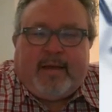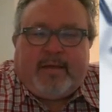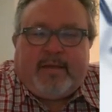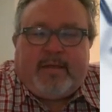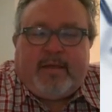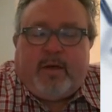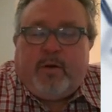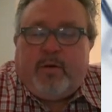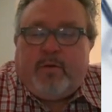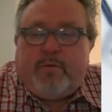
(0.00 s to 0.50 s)

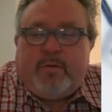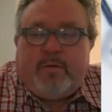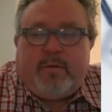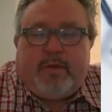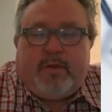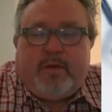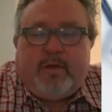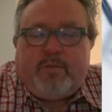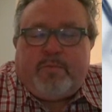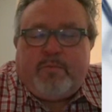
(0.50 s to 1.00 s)
So
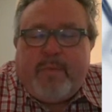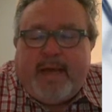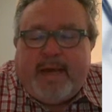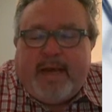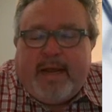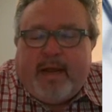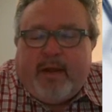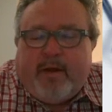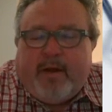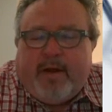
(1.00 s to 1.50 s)
there's
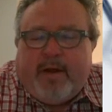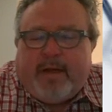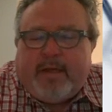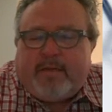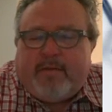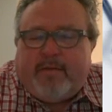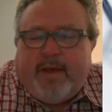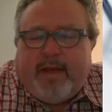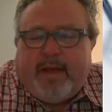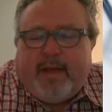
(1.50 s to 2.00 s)
many
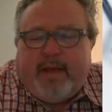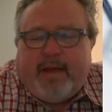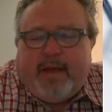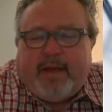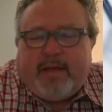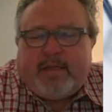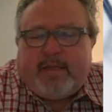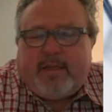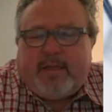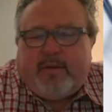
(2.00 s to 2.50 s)
areas of
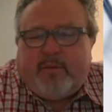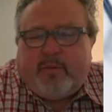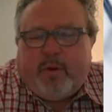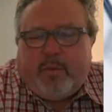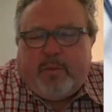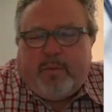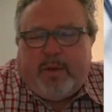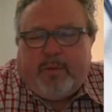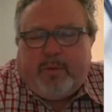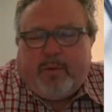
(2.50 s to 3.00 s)
ALS
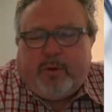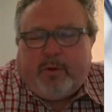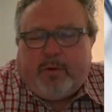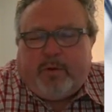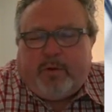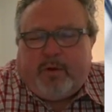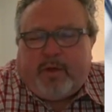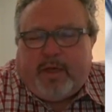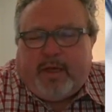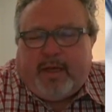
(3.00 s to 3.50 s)
where people are
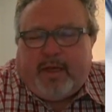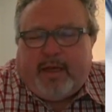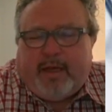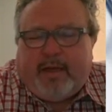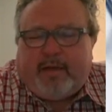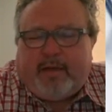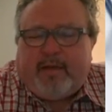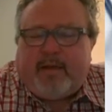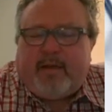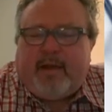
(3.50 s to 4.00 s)
looking
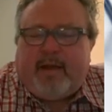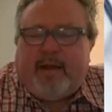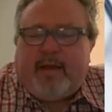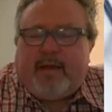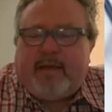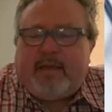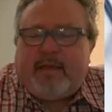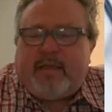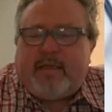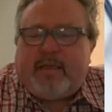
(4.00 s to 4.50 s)
at
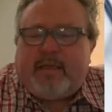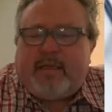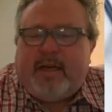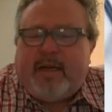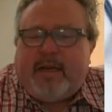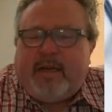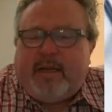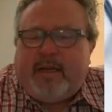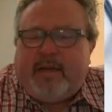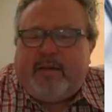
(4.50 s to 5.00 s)

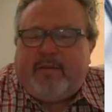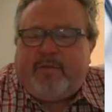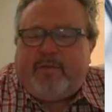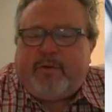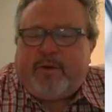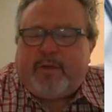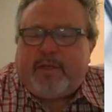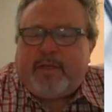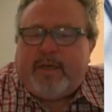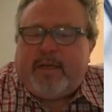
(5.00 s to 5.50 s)
study
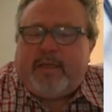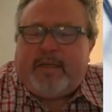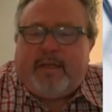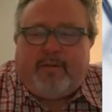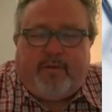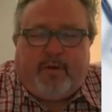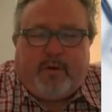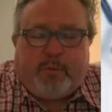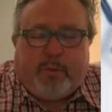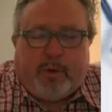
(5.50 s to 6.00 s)
for
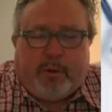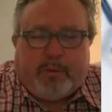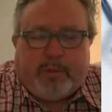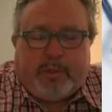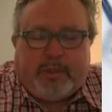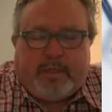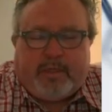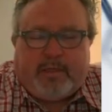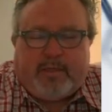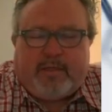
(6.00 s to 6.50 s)
scientific
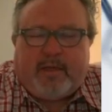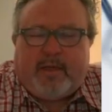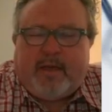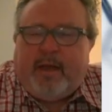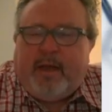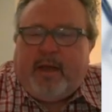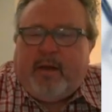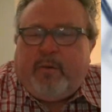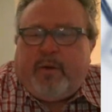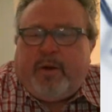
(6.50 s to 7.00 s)
purposes.
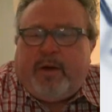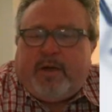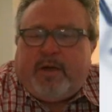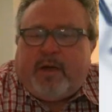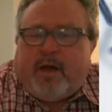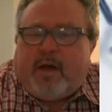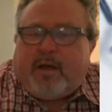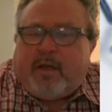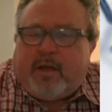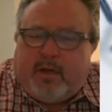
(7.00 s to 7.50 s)
We're going to
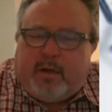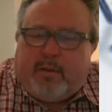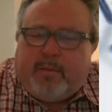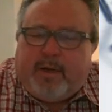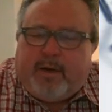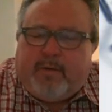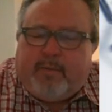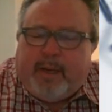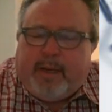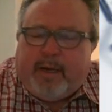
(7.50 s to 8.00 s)
talk a little
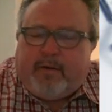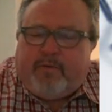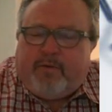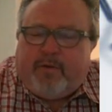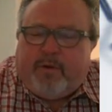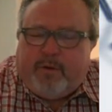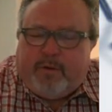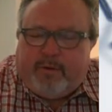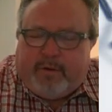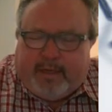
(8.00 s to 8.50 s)
bit about a
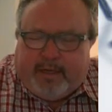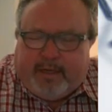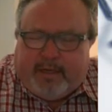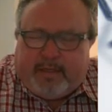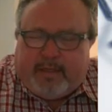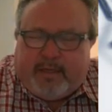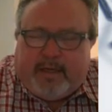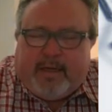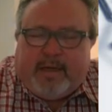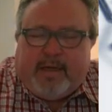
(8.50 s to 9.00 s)
few of
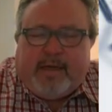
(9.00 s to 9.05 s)
these.